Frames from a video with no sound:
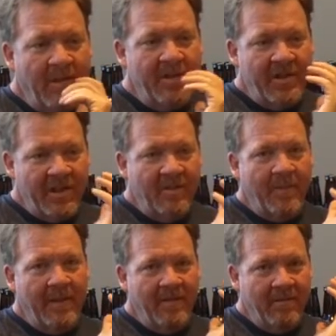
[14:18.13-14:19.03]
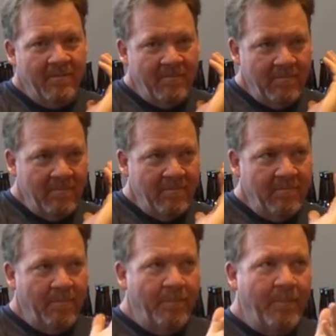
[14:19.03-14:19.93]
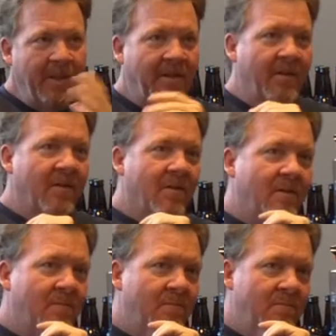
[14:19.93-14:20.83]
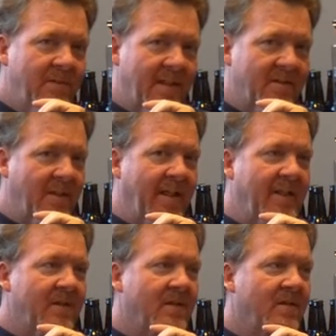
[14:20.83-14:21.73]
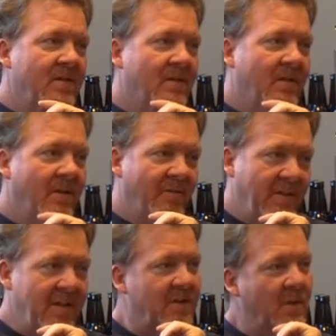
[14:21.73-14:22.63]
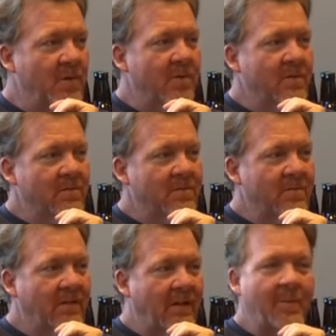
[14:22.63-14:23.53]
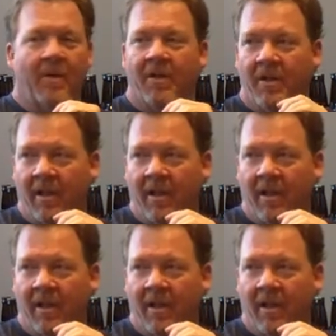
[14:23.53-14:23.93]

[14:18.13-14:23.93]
the legitimate beer destination of the East Coast. I would